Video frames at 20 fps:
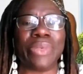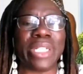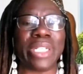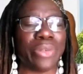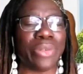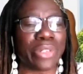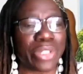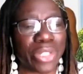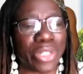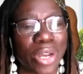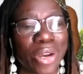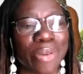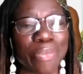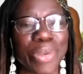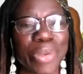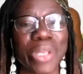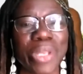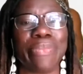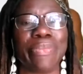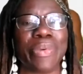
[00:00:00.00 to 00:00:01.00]
with those young
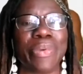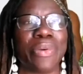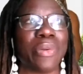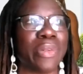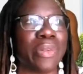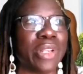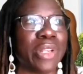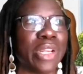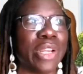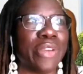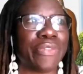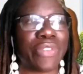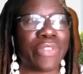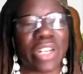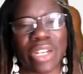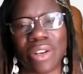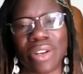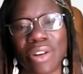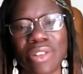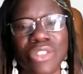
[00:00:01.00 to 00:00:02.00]
people for
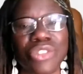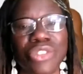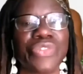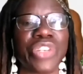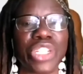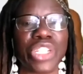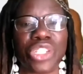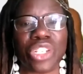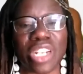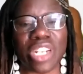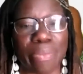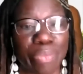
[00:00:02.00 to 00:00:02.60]
the conservation